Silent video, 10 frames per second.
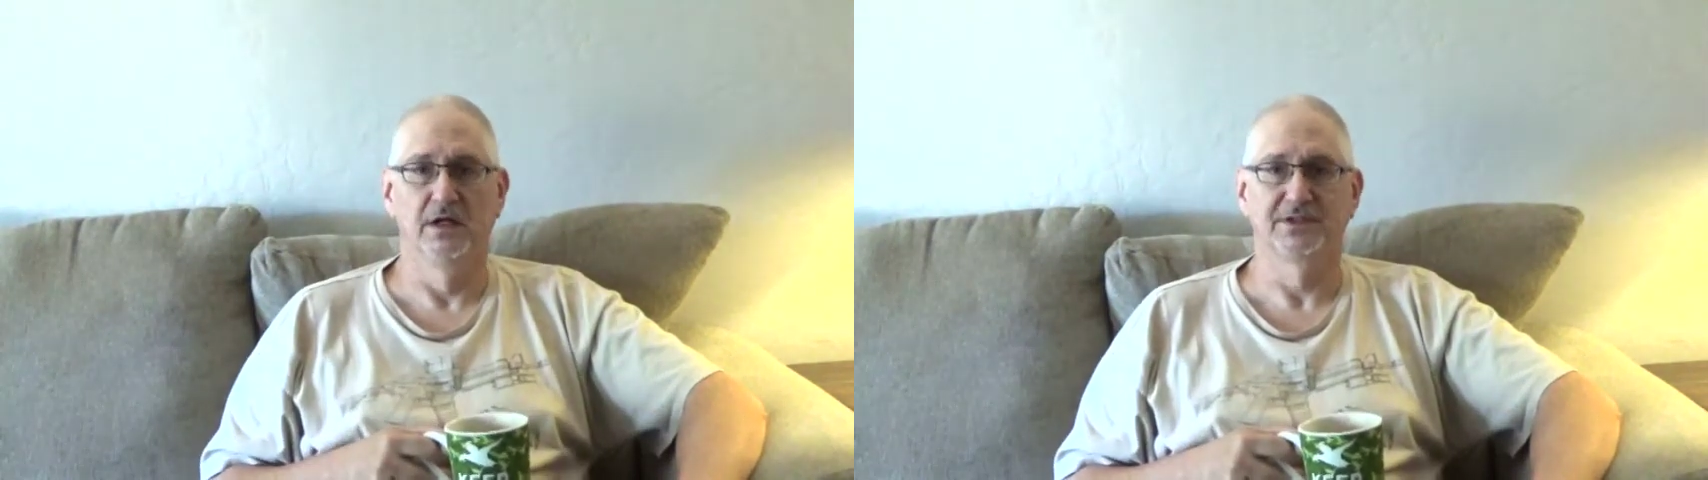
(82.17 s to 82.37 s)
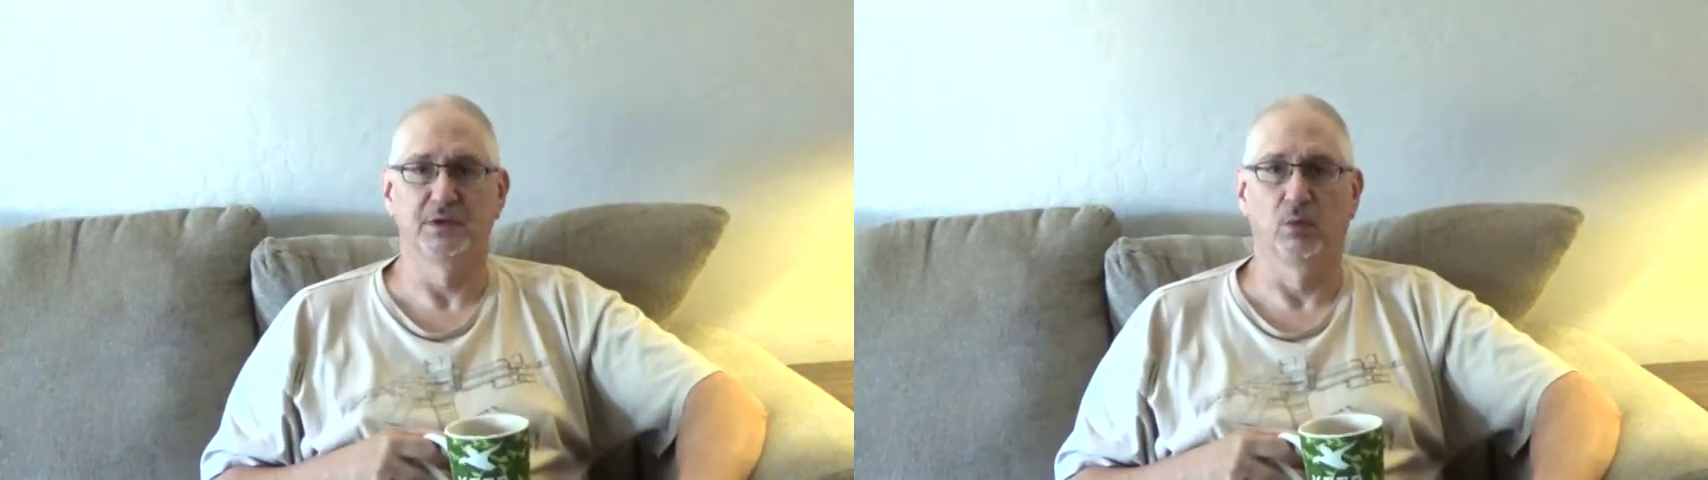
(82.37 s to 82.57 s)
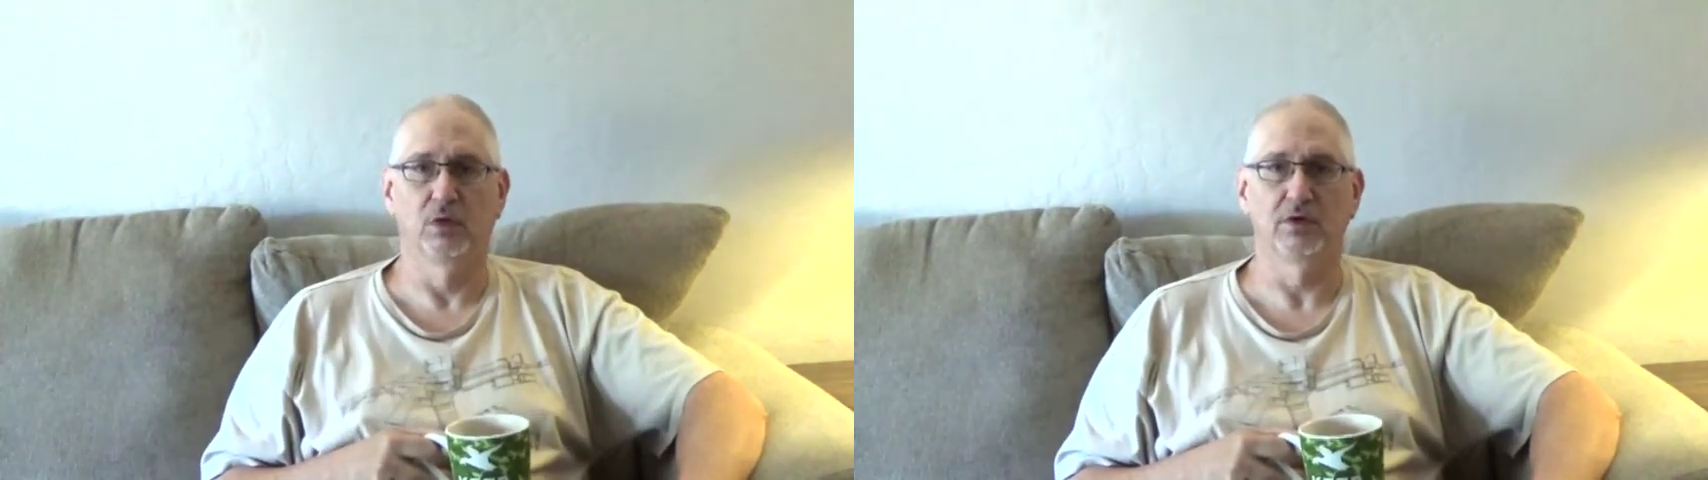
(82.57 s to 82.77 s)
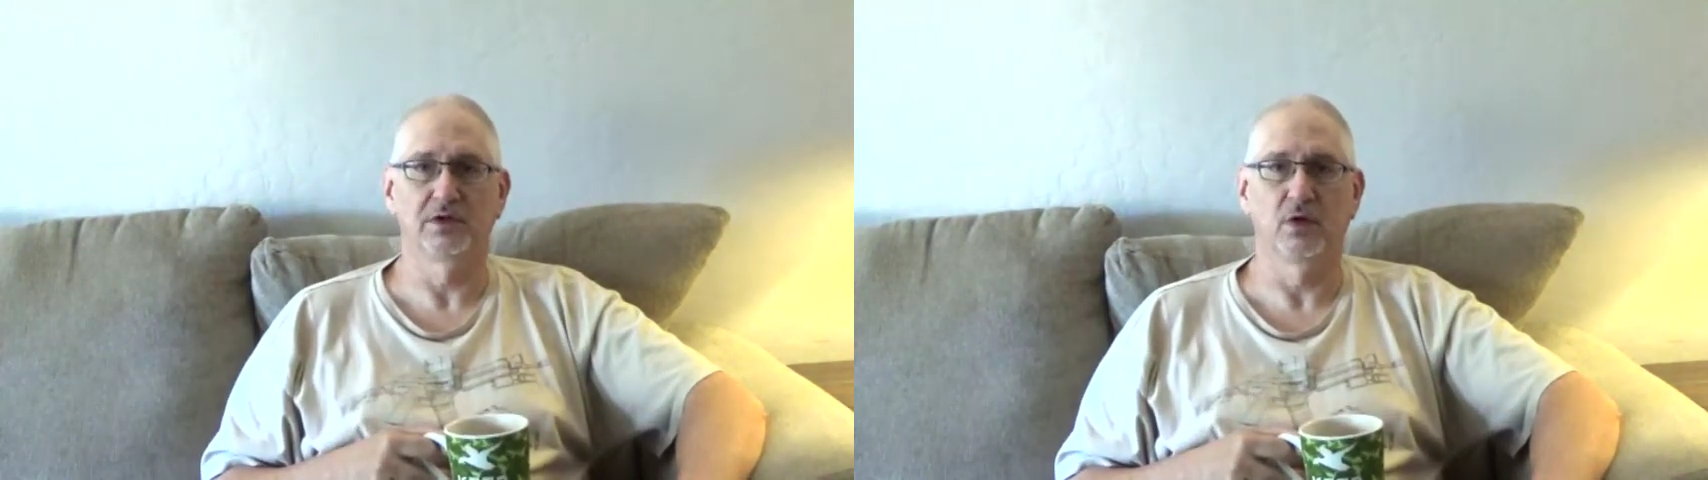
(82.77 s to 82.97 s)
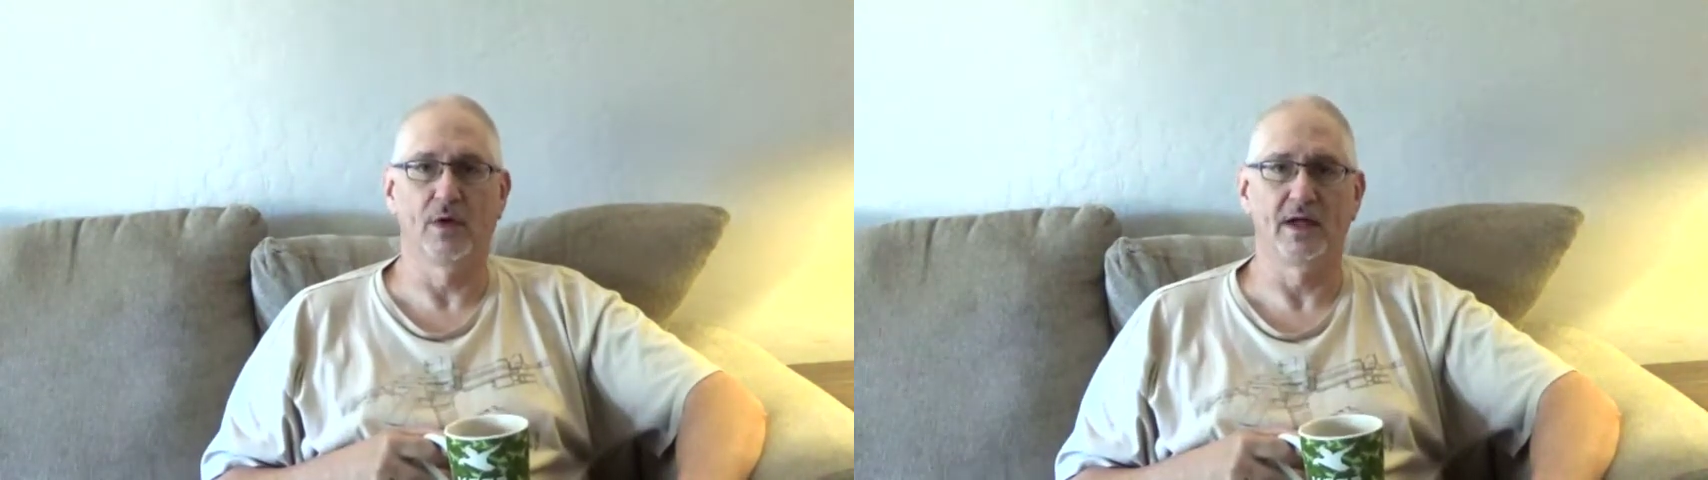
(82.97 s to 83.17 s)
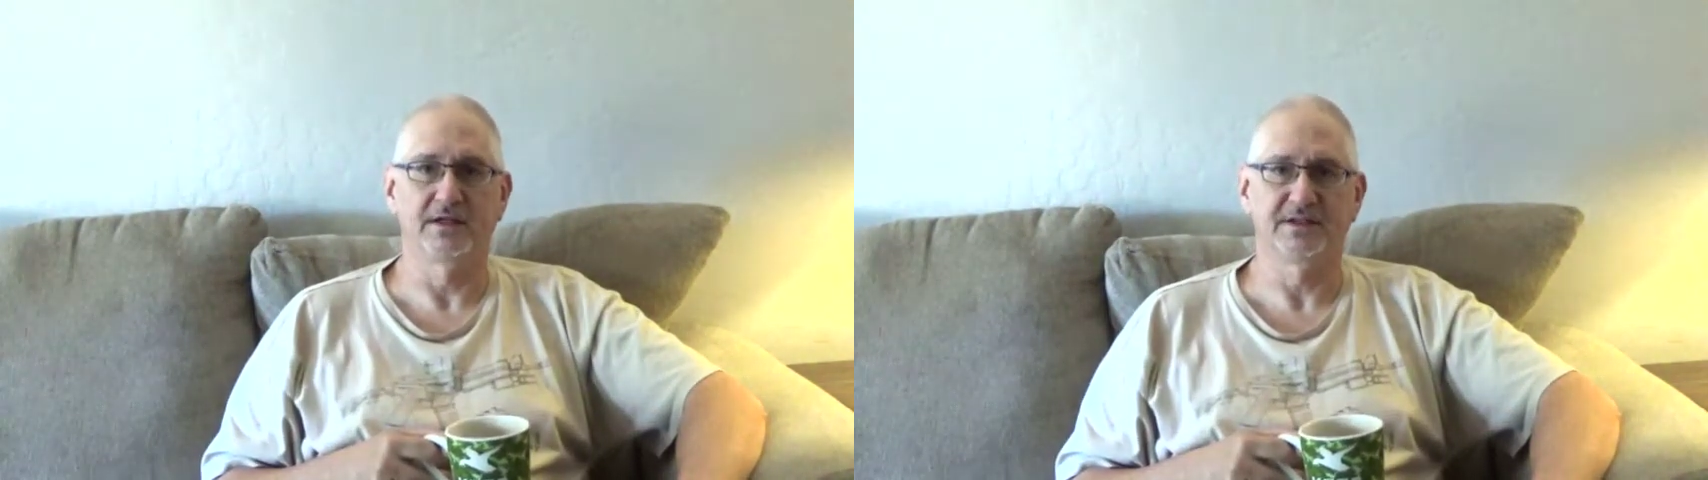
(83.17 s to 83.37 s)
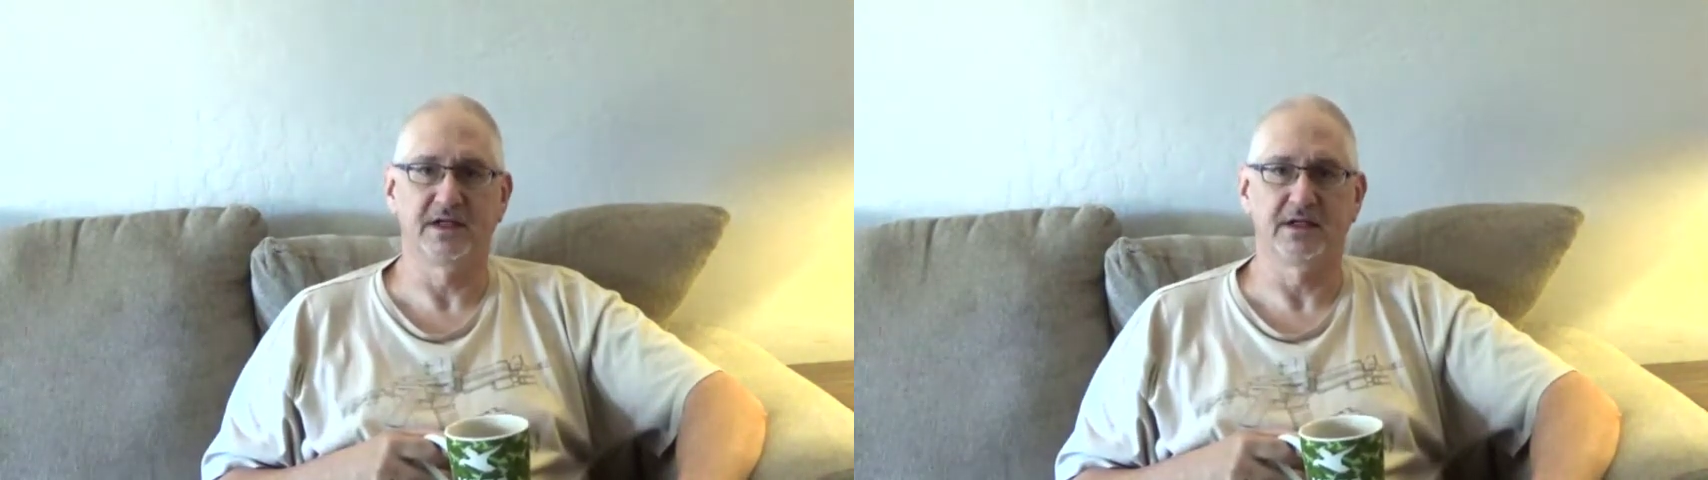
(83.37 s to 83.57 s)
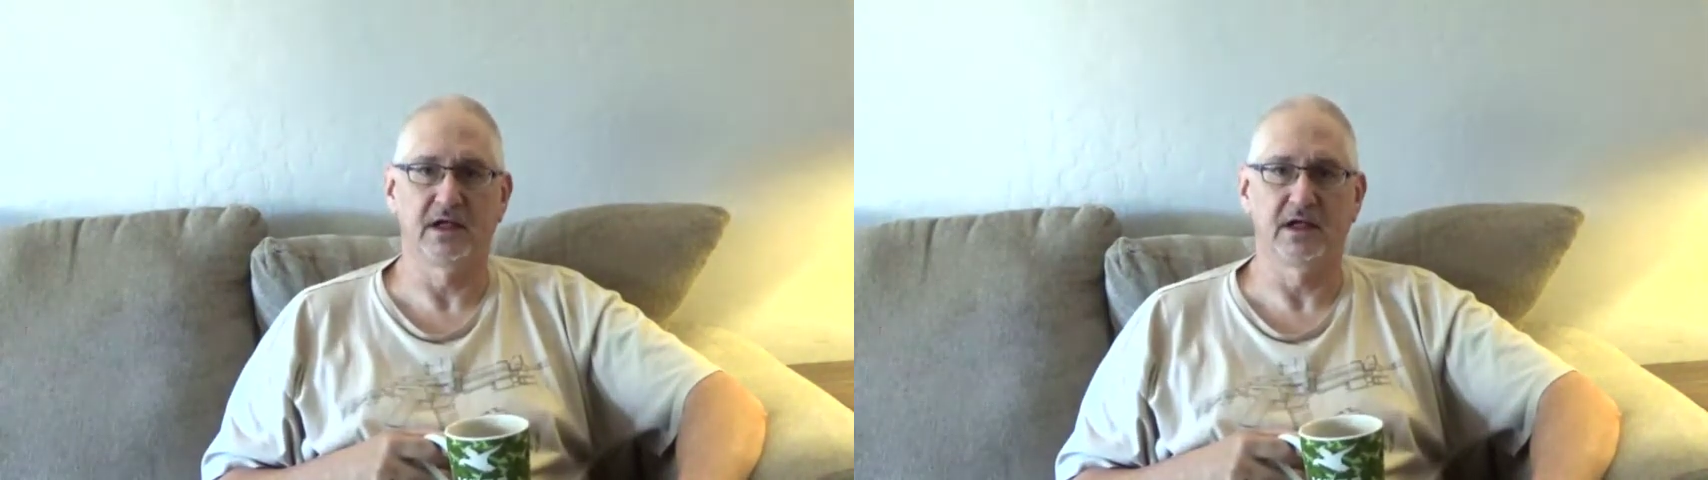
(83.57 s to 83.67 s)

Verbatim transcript: So we're going to go ahead and take